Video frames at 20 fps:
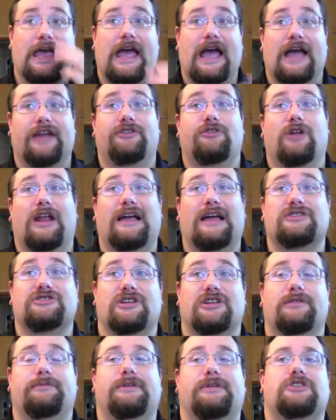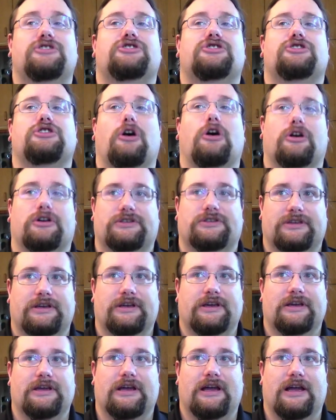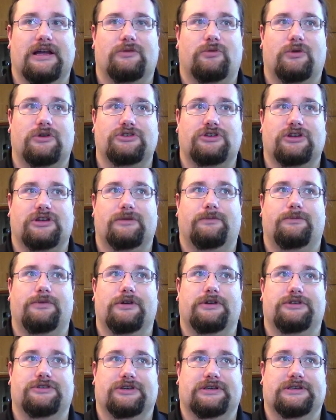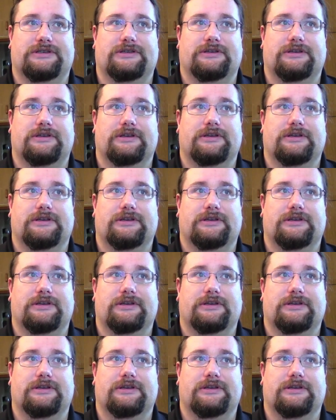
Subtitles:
and you'll actually be shocked at what you can purchase.